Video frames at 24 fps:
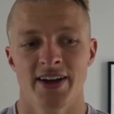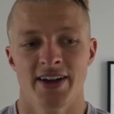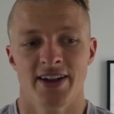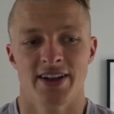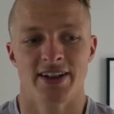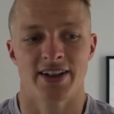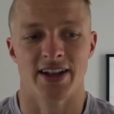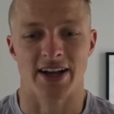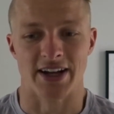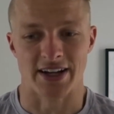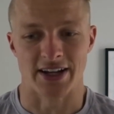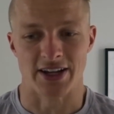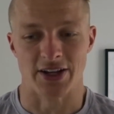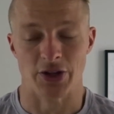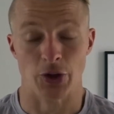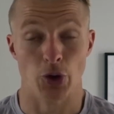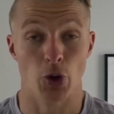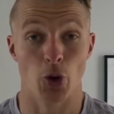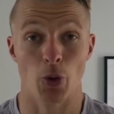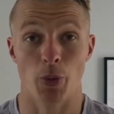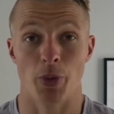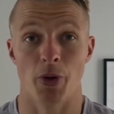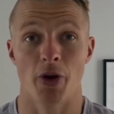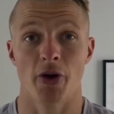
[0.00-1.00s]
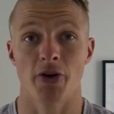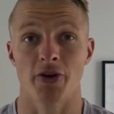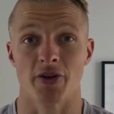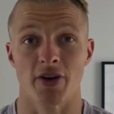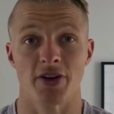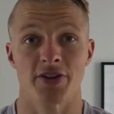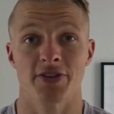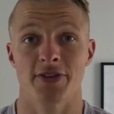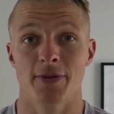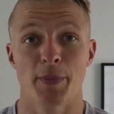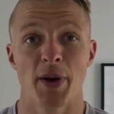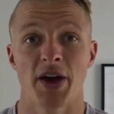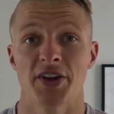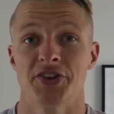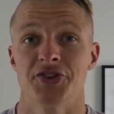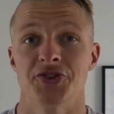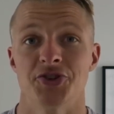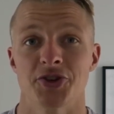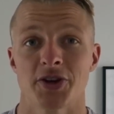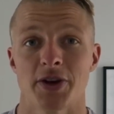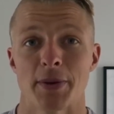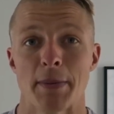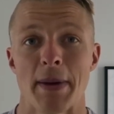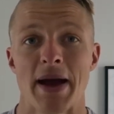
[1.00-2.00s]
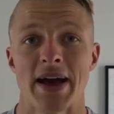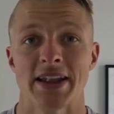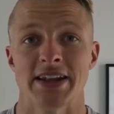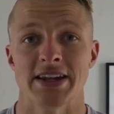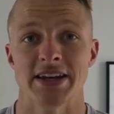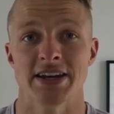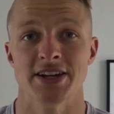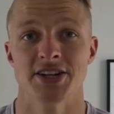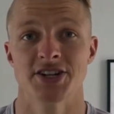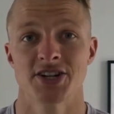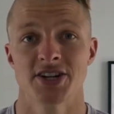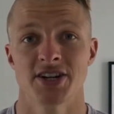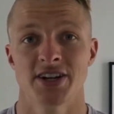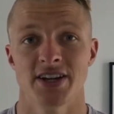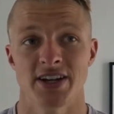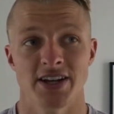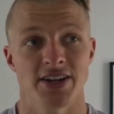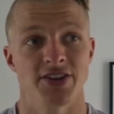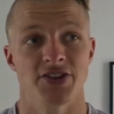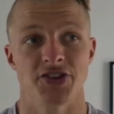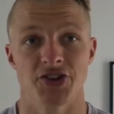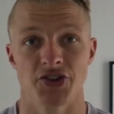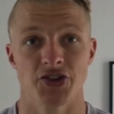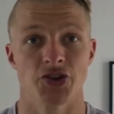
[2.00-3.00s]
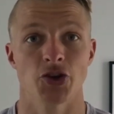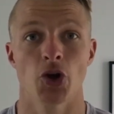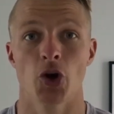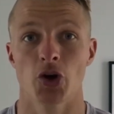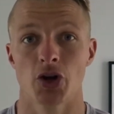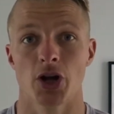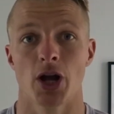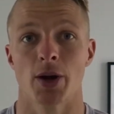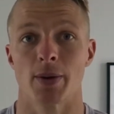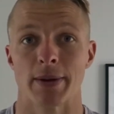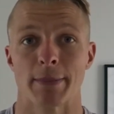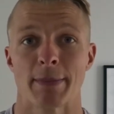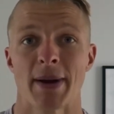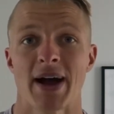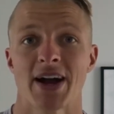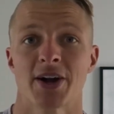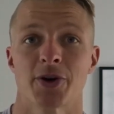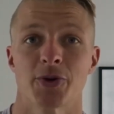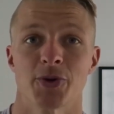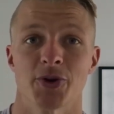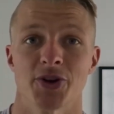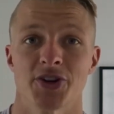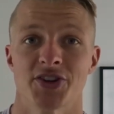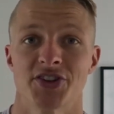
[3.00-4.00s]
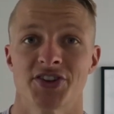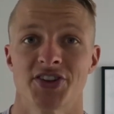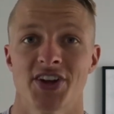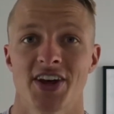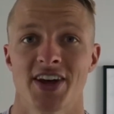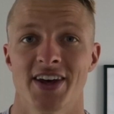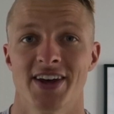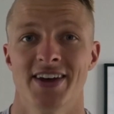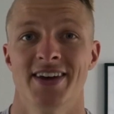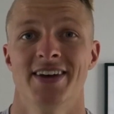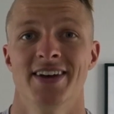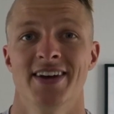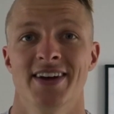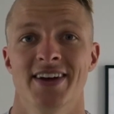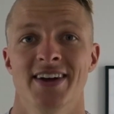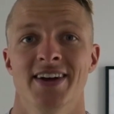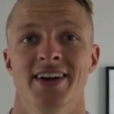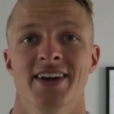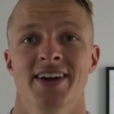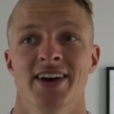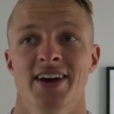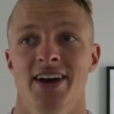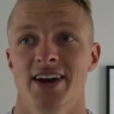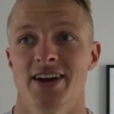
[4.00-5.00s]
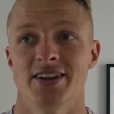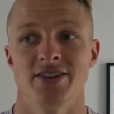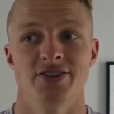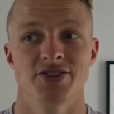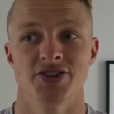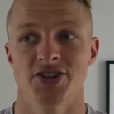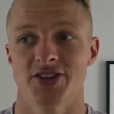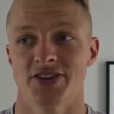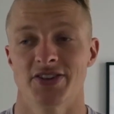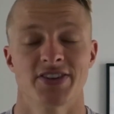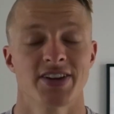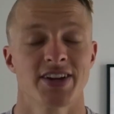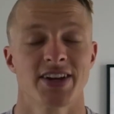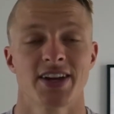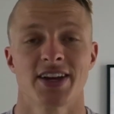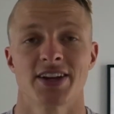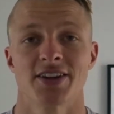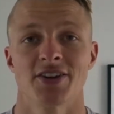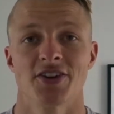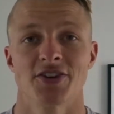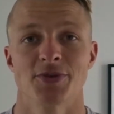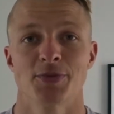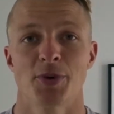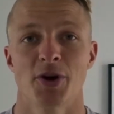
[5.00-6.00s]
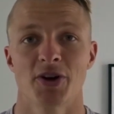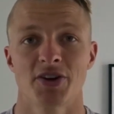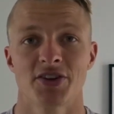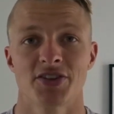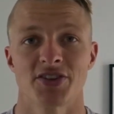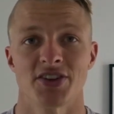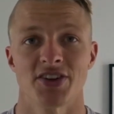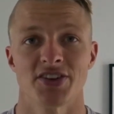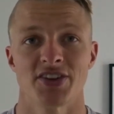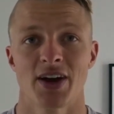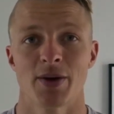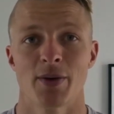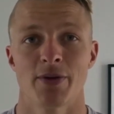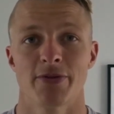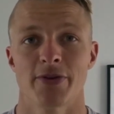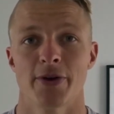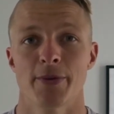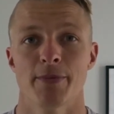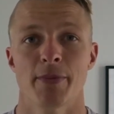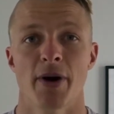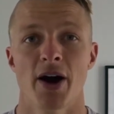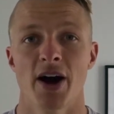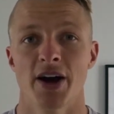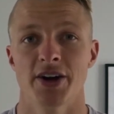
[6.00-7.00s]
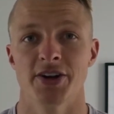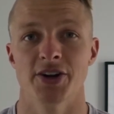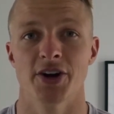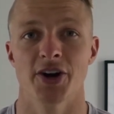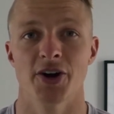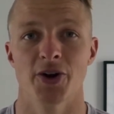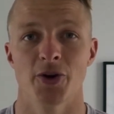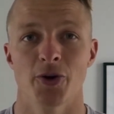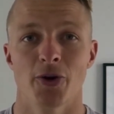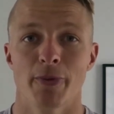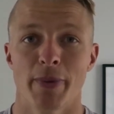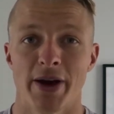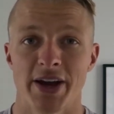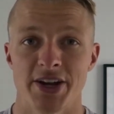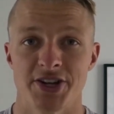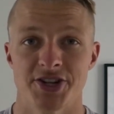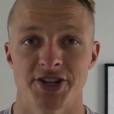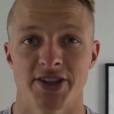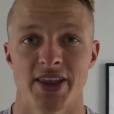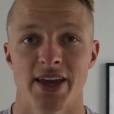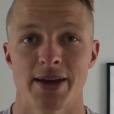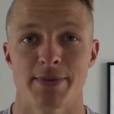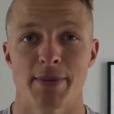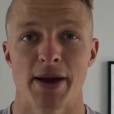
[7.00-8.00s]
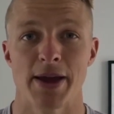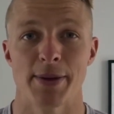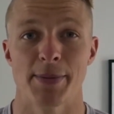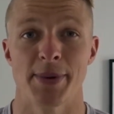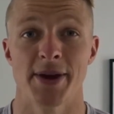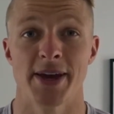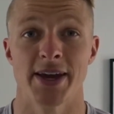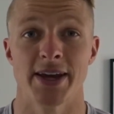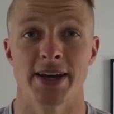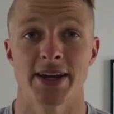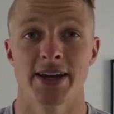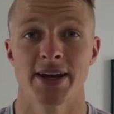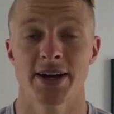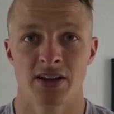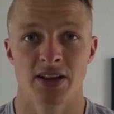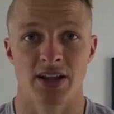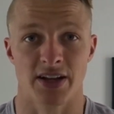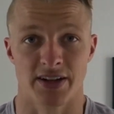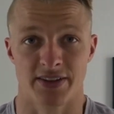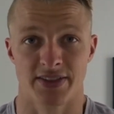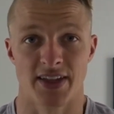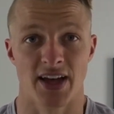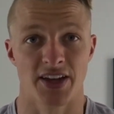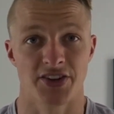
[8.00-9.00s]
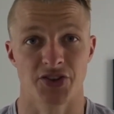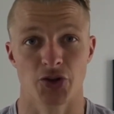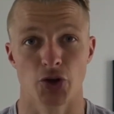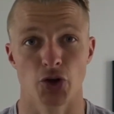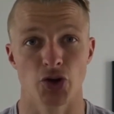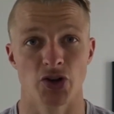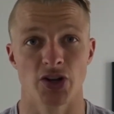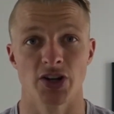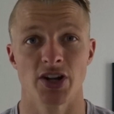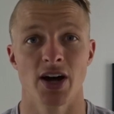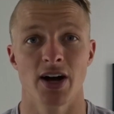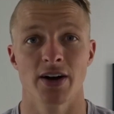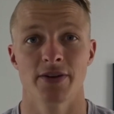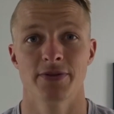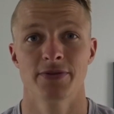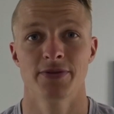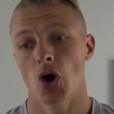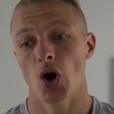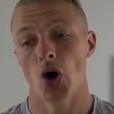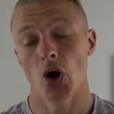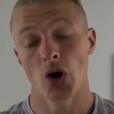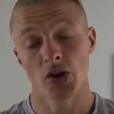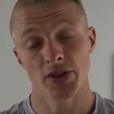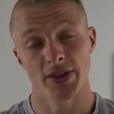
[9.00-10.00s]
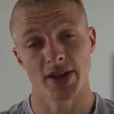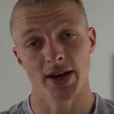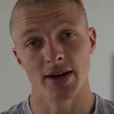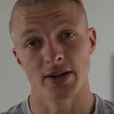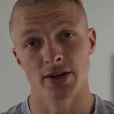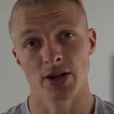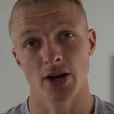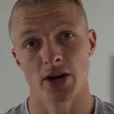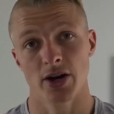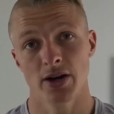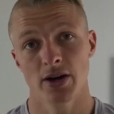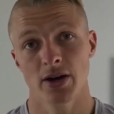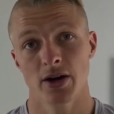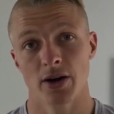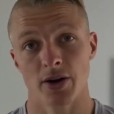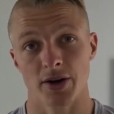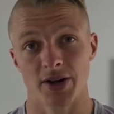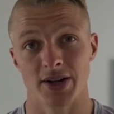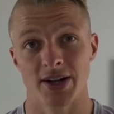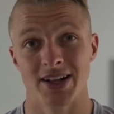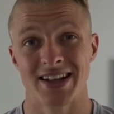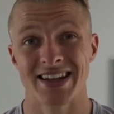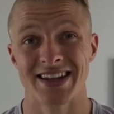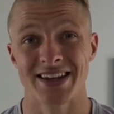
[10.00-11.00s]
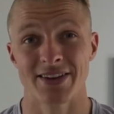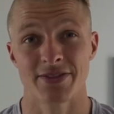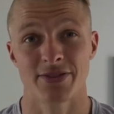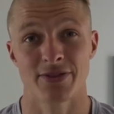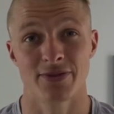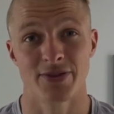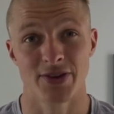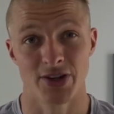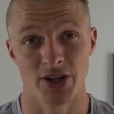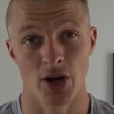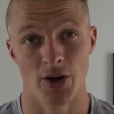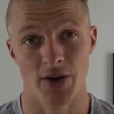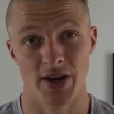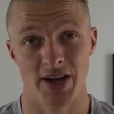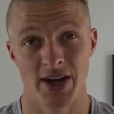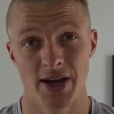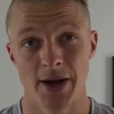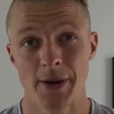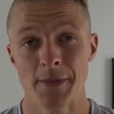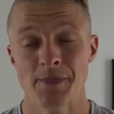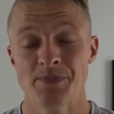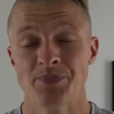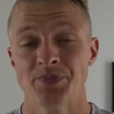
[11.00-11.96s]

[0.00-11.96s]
like, your progress, the best you can manage is just not going backwards, and just ticking those boxes, however minor or major they may be, like that's good enough. On that note, I'm going to leave the video here.